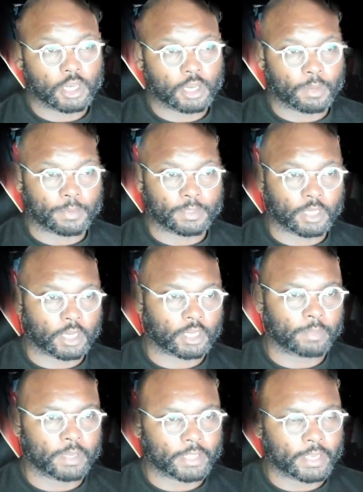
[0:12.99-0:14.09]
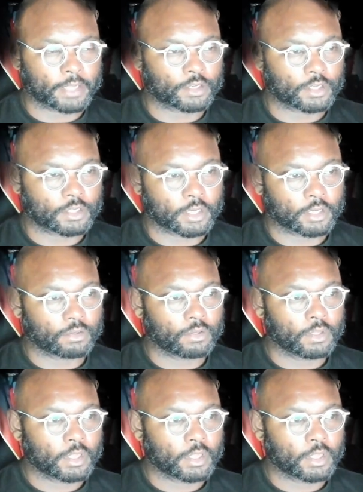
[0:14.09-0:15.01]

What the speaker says: I'll be talking about that in detail.